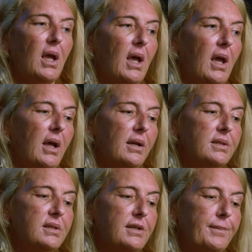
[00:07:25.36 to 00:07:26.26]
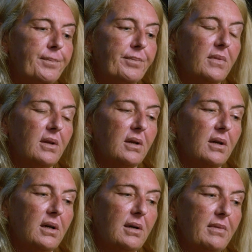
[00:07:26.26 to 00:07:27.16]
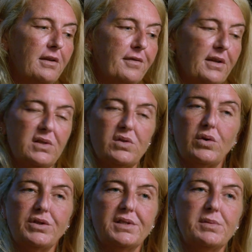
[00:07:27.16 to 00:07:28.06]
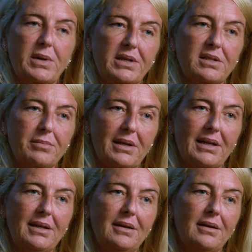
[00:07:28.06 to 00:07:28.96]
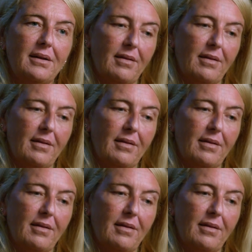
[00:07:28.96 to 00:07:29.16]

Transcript: And um, if they sought to speak to me,